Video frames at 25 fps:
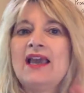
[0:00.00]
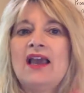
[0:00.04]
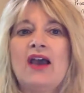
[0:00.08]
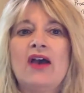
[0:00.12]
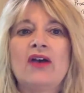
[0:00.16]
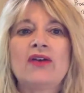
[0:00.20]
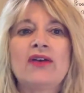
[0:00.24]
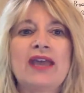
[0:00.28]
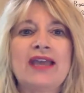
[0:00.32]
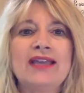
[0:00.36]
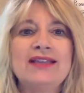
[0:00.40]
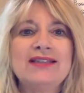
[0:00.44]

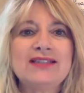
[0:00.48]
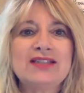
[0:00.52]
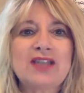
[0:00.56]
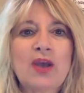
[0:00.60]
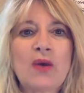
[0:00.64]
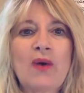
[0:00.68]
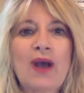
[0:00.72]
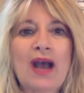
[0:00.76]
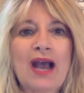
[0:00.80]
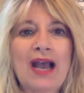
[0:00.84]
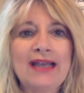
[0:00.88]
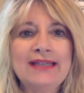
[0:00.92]
Okay,
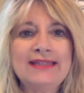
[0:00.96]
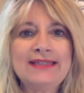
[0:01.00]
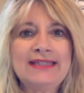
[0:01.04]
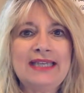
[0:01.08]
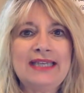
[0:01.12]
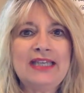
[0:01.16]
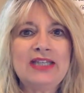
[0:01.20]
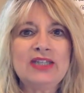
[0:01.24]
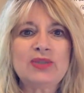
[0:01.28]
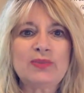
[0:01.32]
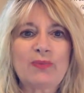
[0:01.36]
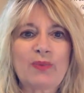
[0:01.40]
so I
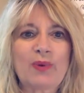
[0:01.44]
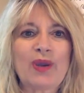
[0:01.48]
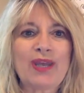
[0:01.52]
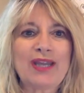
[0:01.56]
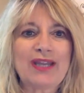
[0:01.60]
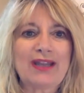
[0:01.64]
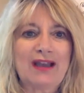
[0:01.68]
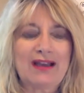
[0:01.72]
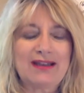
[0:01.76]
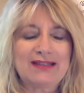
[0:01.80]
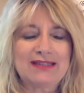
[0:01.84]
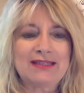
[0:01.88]
teach
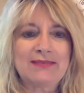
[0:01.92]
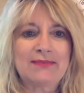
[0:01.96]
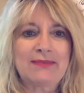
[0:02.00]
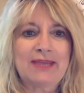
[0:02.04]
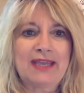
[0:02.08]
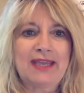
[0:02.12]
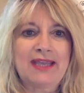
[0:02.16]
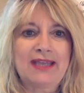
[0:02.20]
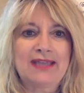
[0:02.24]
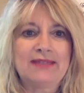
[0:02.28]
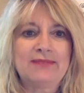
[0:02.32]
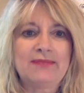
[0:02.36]
print on
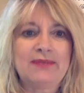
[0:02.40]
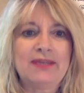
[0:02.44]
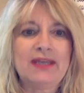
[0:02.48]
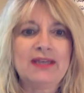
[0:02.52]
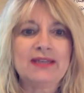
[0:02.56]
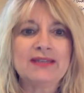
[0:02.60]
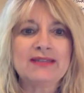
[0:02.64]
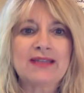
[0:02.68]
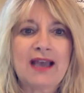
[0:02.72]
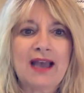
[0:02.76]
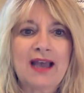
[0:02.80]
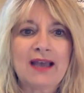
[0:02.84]
demand
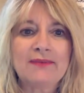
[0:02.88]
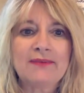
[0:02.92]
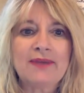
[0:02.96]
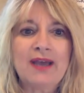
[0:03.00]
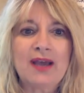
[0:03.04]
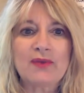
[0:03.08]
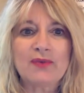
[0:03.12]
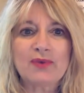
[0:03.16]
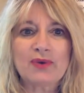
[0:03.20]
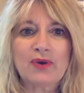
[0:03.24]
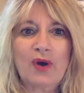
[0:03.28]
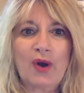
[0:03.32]
because I'm
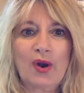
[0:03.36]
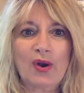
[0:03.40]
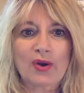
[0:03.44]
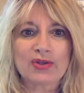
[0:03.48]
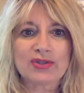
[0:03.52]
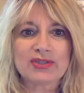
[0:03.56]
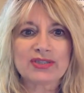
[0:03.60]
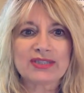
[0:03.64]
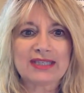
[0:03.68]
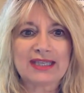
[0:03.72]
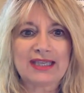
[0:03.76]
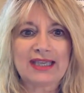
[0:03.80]
not real
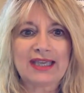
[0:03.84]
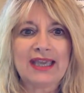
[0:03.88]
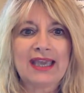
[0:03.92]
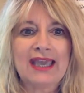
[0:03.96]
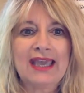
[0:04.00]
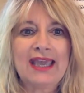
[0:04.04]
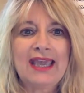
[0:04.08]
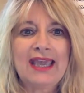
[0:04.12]
artsy.